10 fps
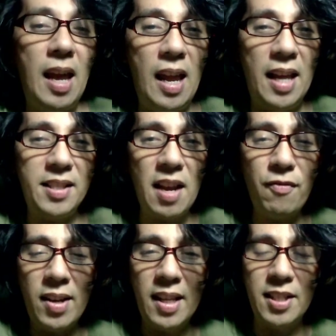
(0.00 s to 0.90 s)
it's
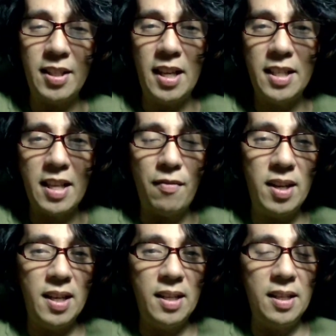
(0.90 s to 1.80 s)
every it's
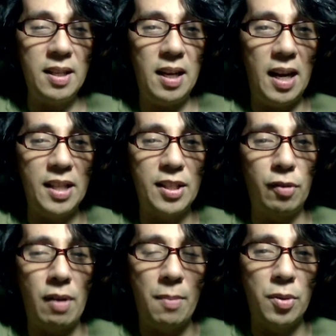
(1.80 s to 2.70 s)
every
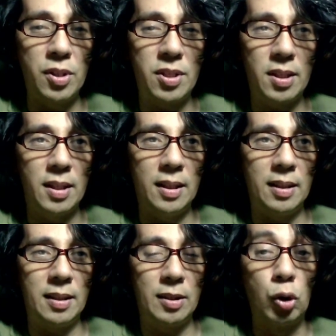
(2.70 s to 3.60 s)
Instagrammer's
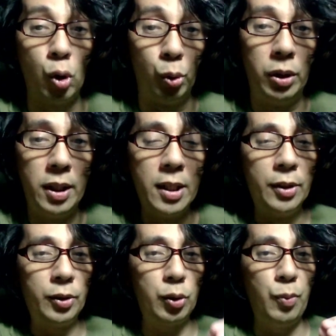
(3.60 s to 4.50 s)
uh, goal
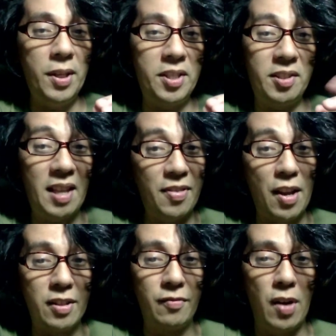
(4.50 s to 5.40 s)
to reach
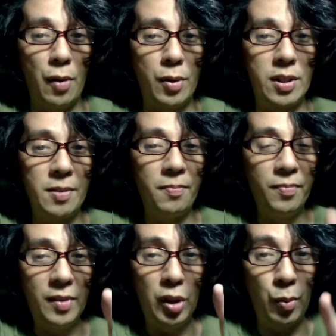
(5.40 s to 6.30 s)
10,000 followers.
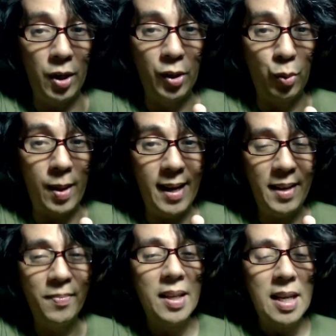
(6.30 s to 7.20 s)
You wanna know
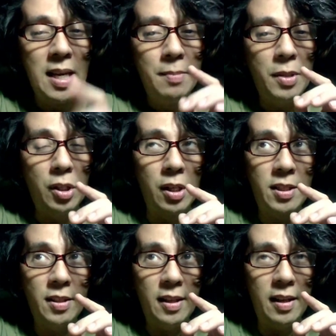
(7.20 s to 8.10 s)
why?
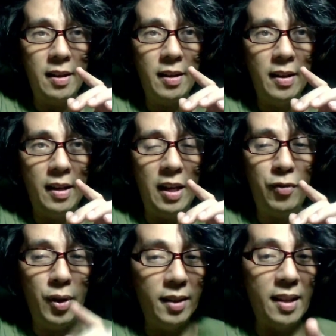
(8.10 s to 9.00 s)
Because if
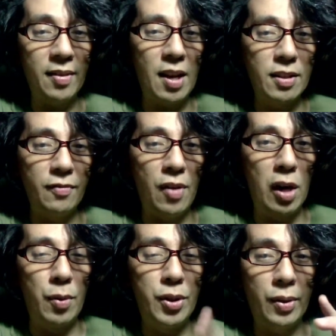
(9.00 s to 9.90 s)
you hit 10,000
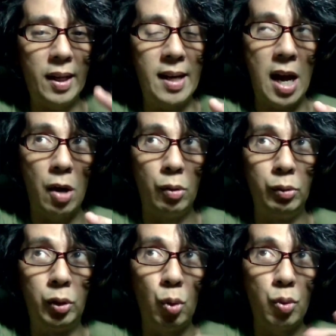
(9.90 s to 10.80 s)
followers, you can
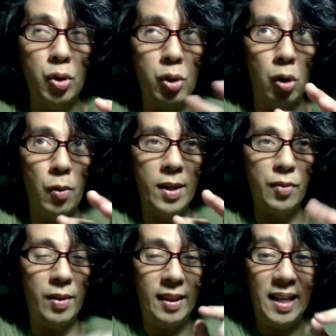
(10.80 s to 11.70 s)
now do stories
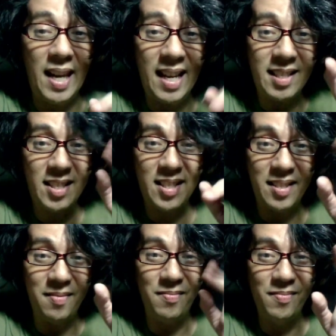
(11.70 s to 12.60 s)
with links,
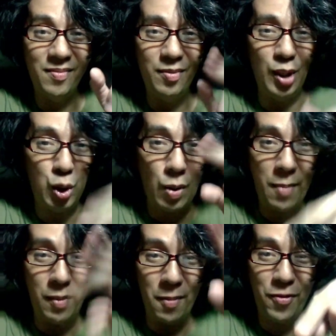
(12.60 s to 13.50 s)
the
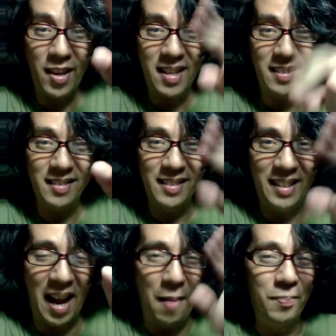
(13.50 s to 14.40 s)
swipe up thing.
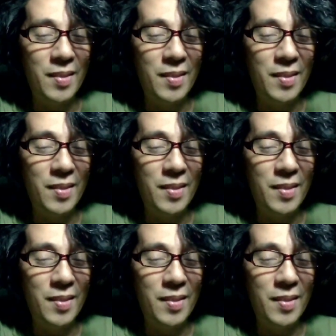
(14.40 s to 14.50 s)
Yeah